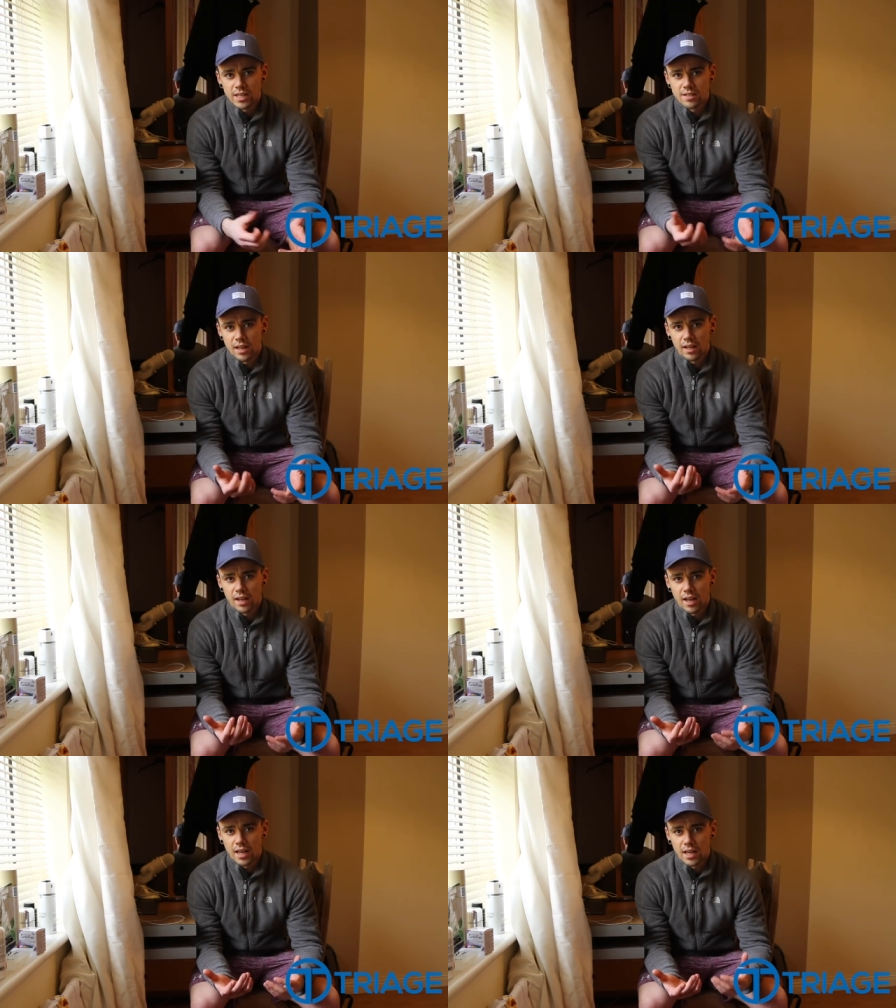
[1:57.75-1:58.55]

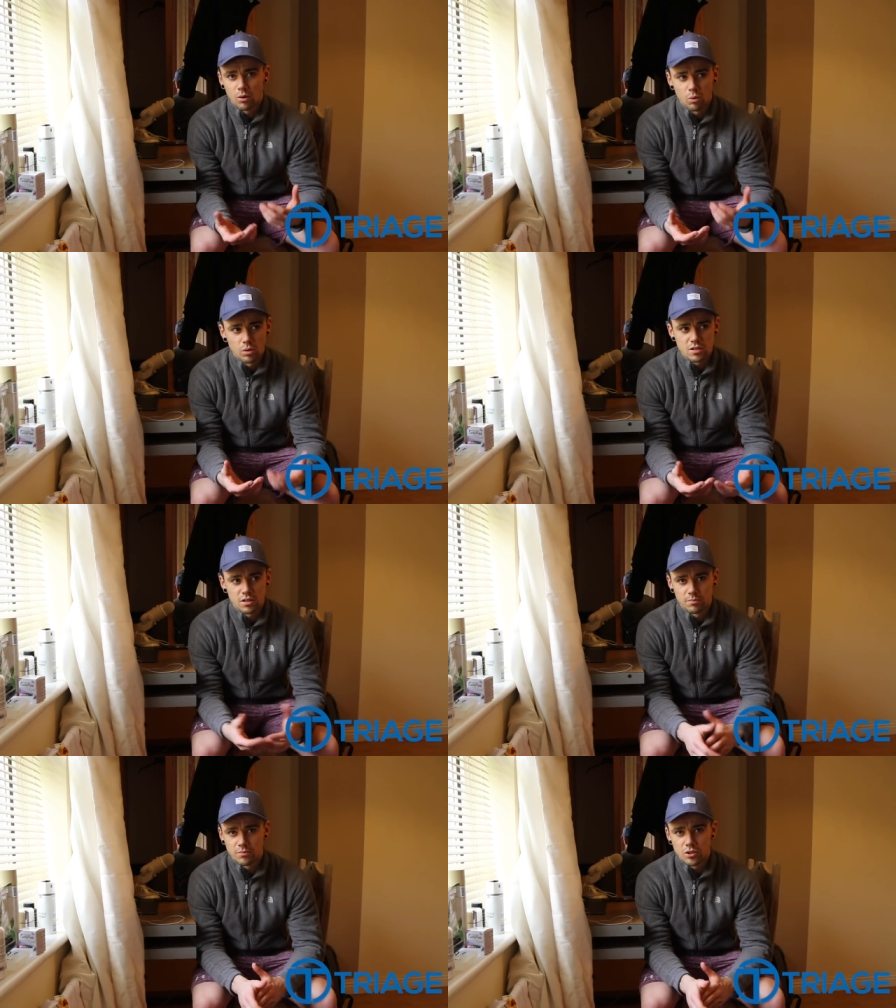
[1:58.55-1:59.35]
eating a
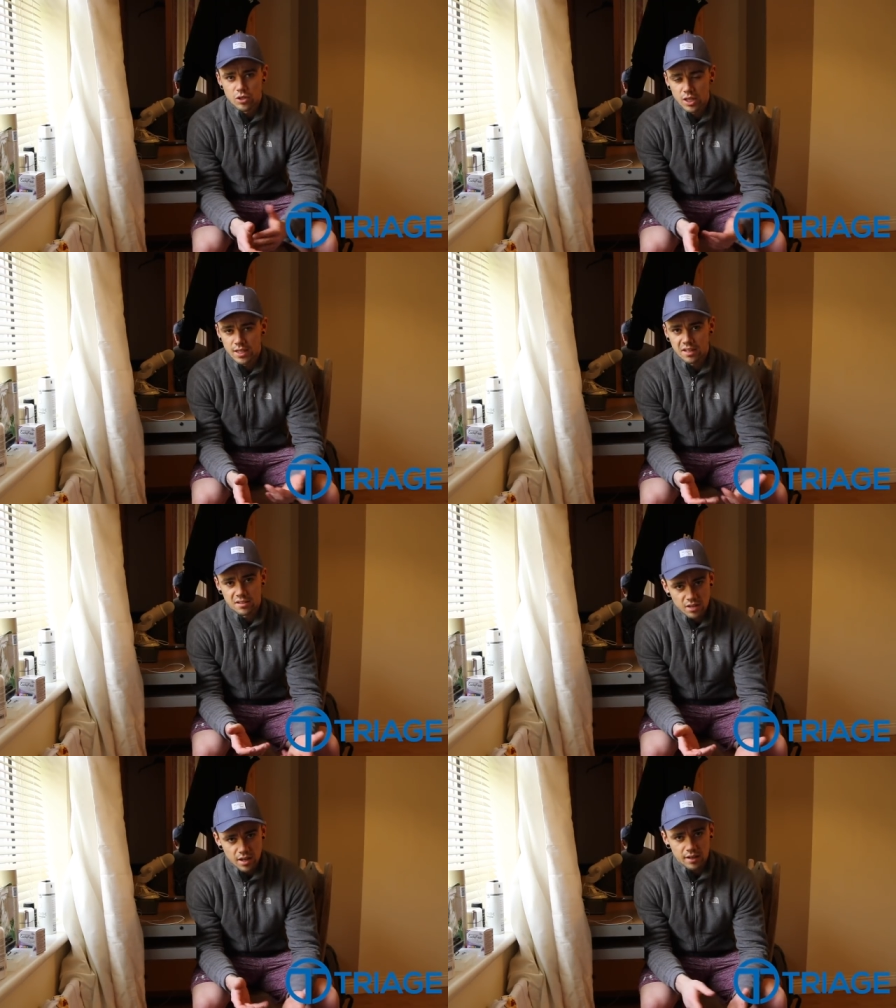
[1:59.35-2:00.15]
wholesome, nutrient
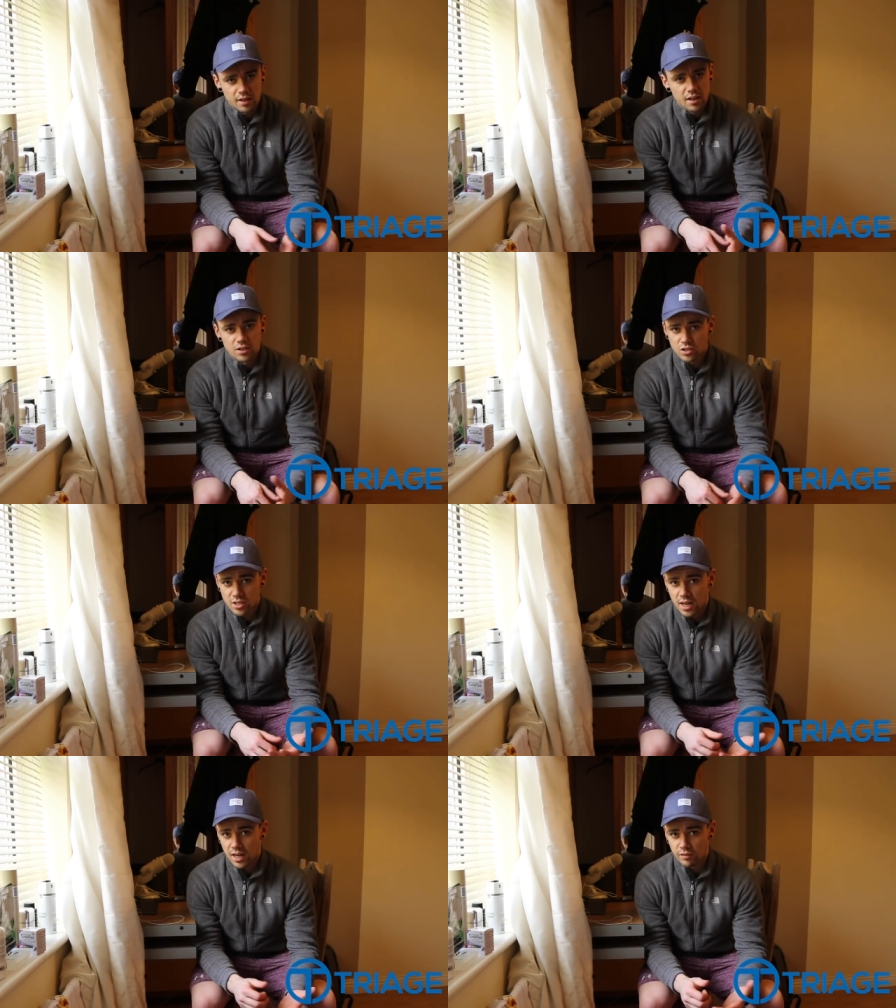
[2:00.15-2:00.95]
dense diet does
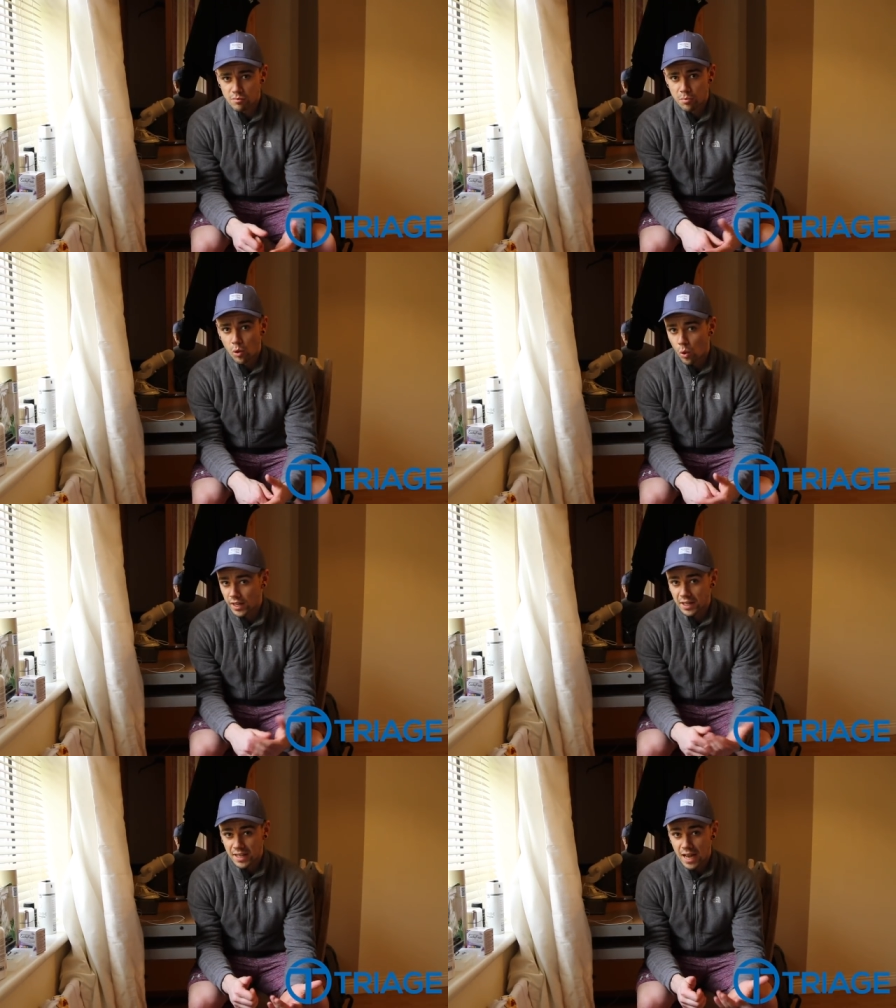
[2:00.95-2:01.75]
not have to be
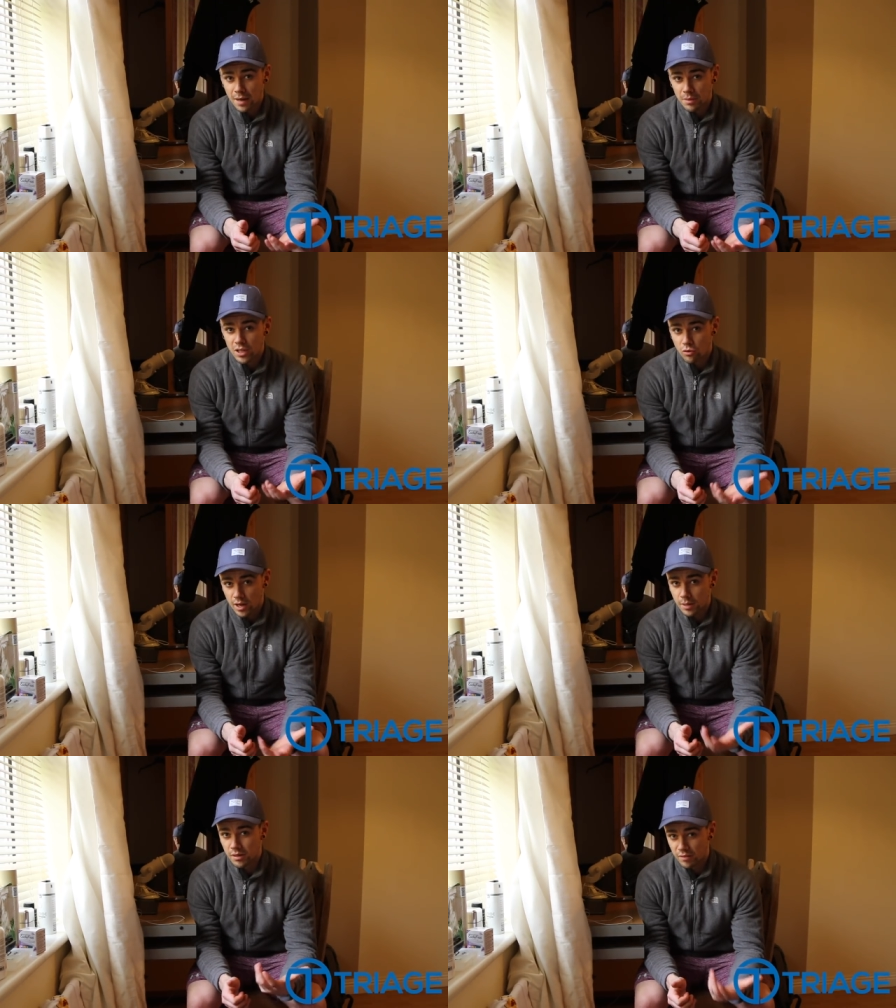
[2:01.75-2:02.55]
boring and can be
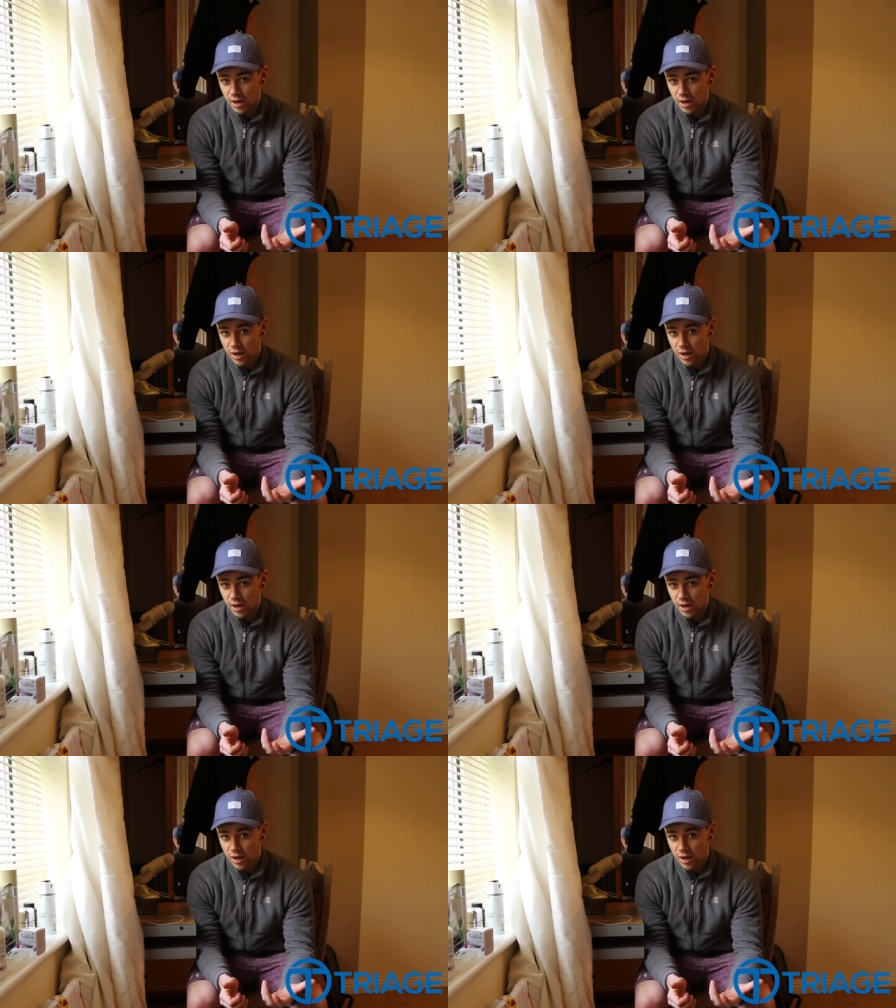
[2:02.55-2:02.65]
incredibly